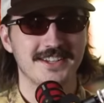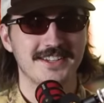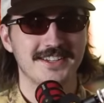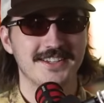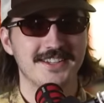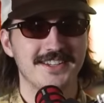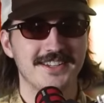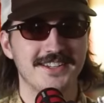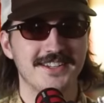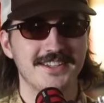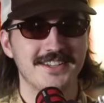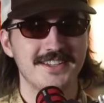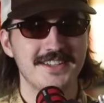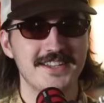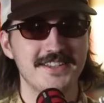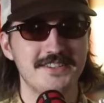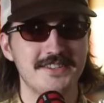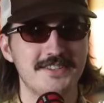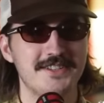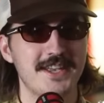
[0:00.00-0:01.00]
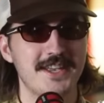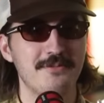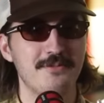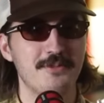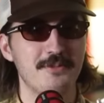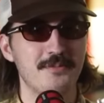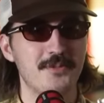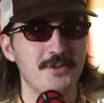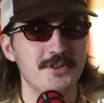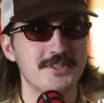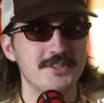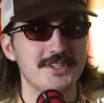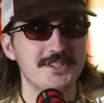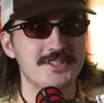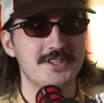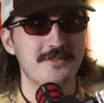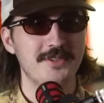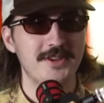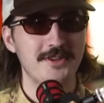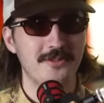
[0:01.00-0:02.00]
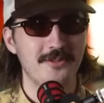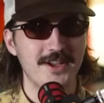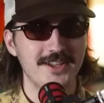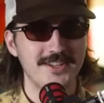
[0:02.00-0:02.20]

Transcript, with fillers: Yeah. He's escaped from prison. He's coming right